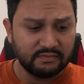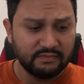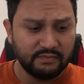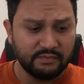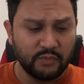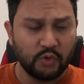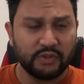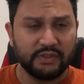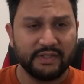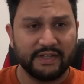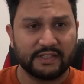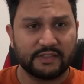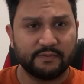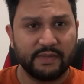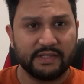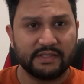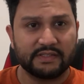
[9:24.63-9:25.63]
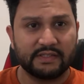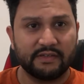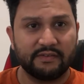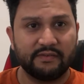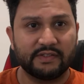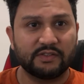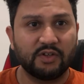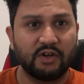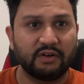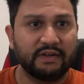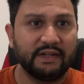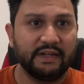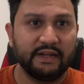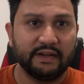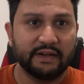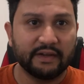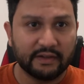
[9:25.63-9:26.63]
more than expensive, it's not
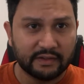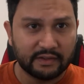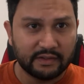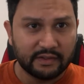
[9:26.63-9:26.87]
needed,